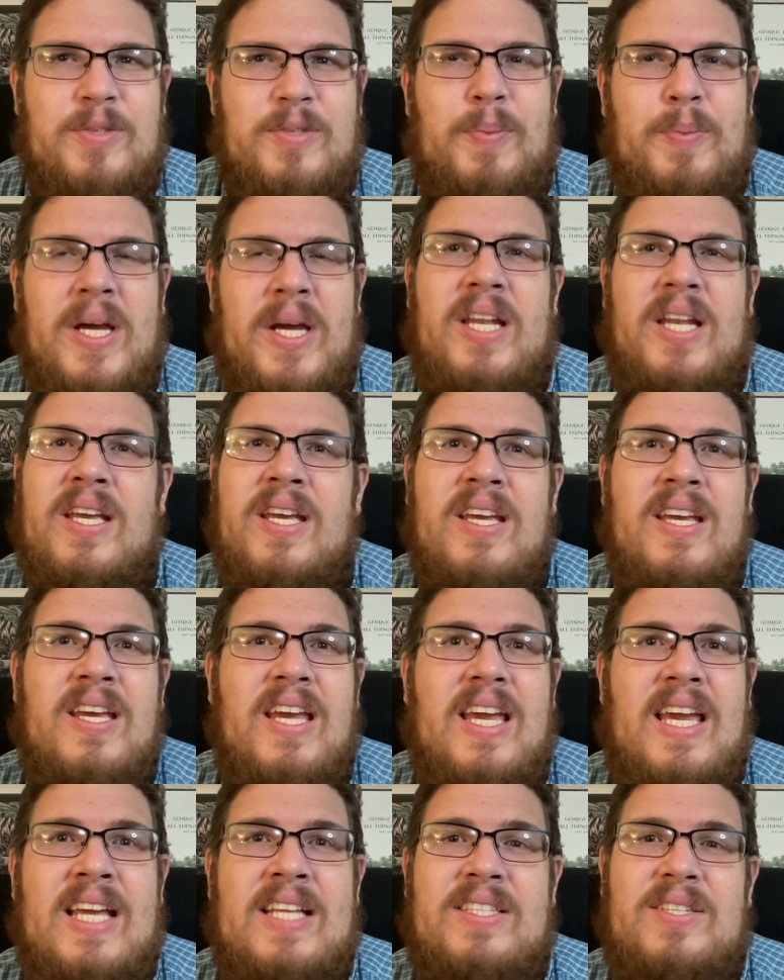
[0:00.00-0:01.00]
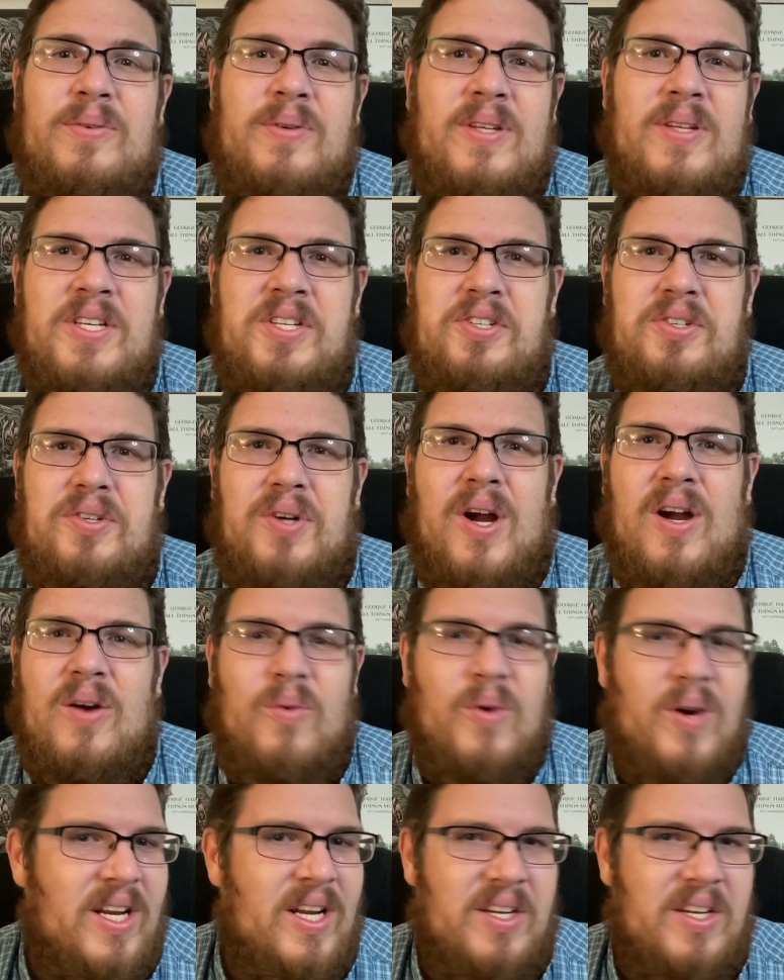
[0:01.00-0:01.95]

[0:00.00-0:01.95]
but it's a really strong one.